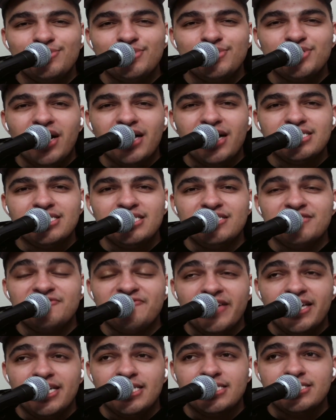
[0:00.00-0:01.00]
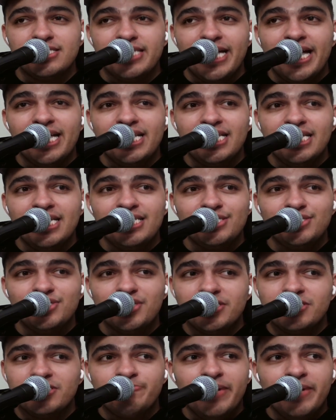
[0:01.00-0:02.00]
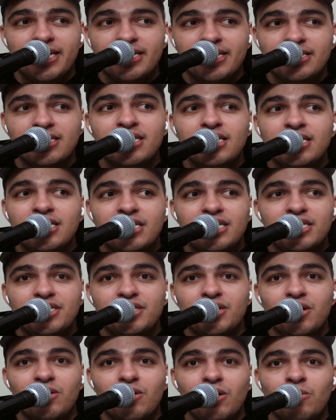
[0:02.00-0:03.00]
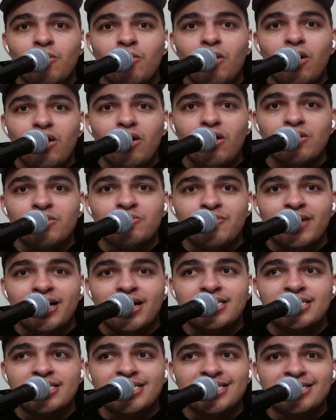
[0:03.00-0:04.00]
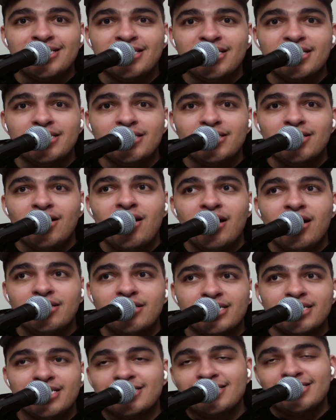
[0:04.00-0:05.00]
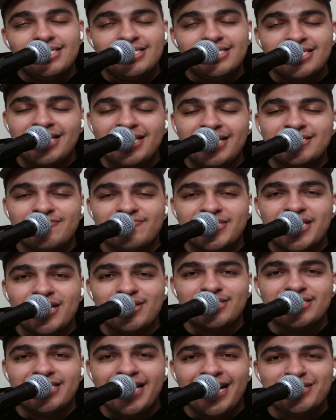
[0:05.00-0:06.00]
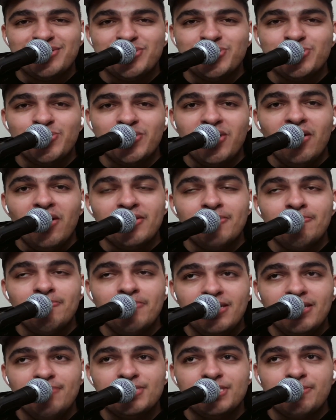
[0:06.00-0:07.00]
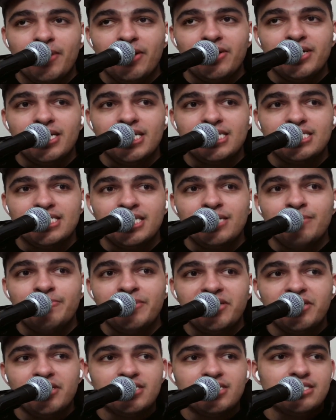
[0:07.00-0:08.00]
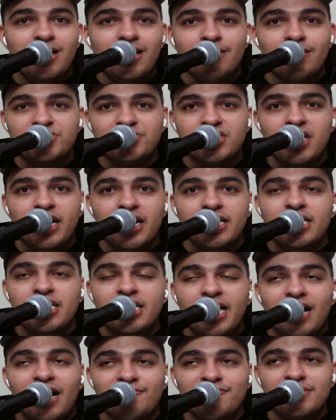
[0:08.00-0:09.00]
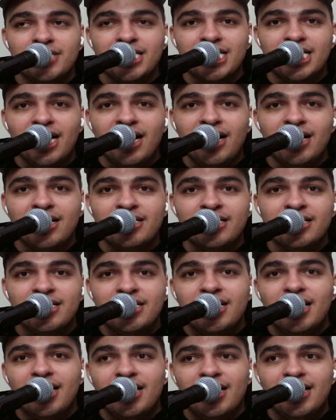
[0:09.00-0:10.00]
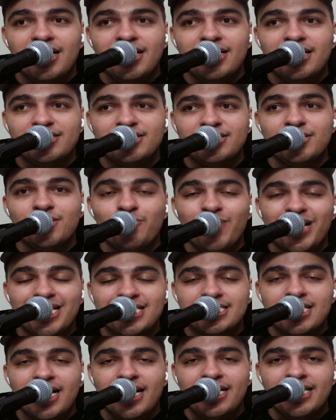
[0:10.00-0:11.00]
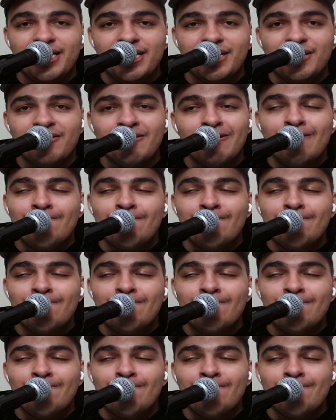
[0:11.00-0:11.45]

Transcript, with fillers: shots he's faced, and he's just been you know, a wall, right? The the law, the the days of Ter Statue and all the memes about his inability to stop shot have really gone uh, to the wayside here.